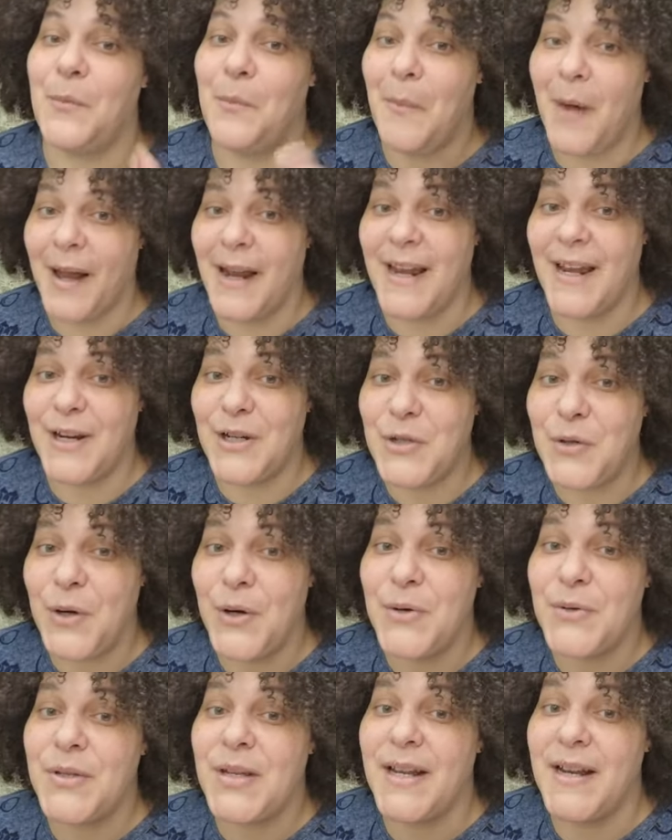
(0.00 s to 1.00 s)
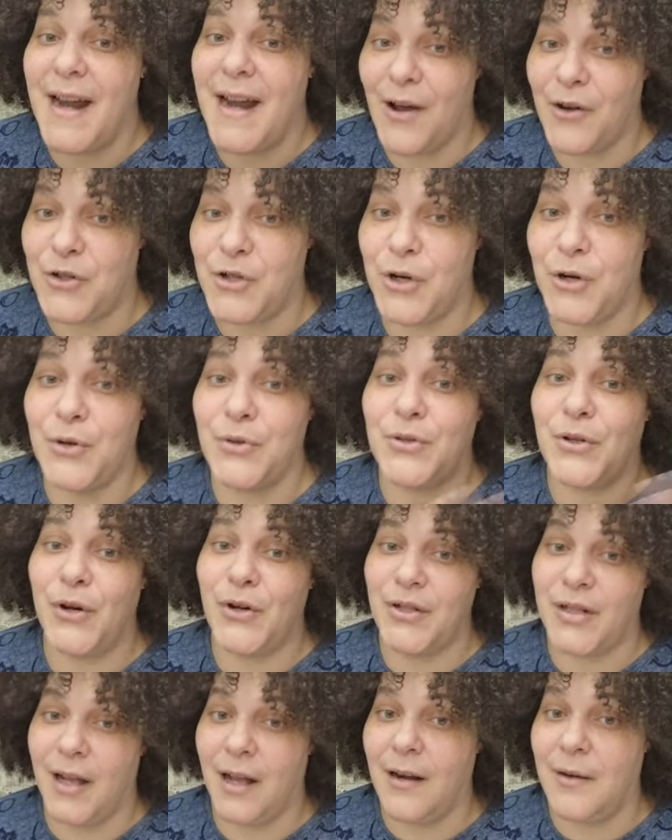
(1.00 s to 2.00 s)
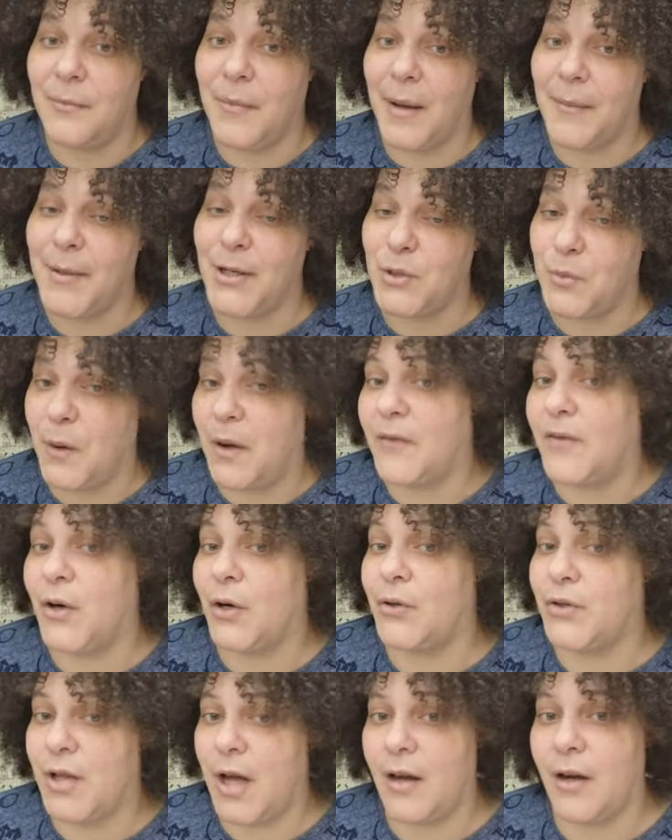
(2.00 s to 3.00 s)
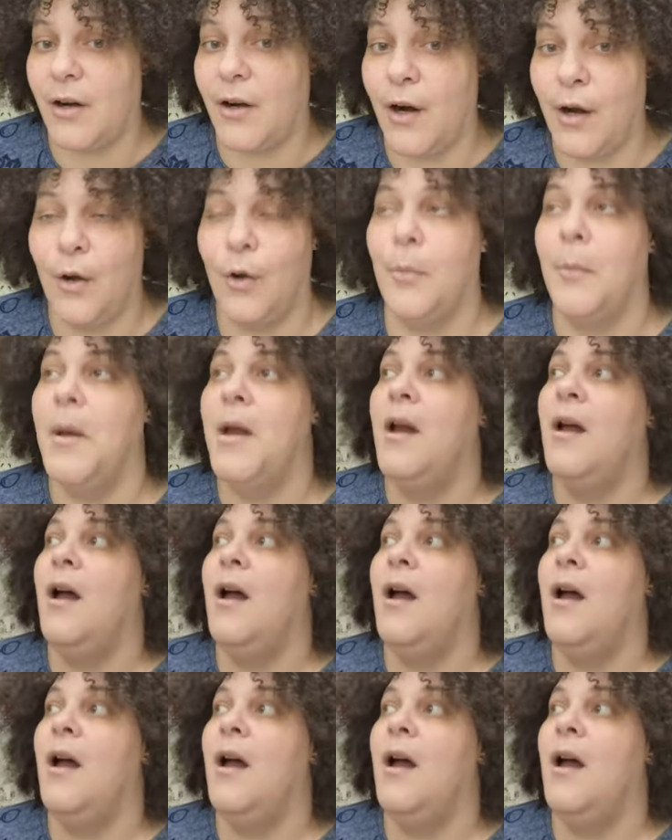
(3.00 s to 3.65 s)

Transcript: My intros and outros are done by my 12 year old daughter, Hope.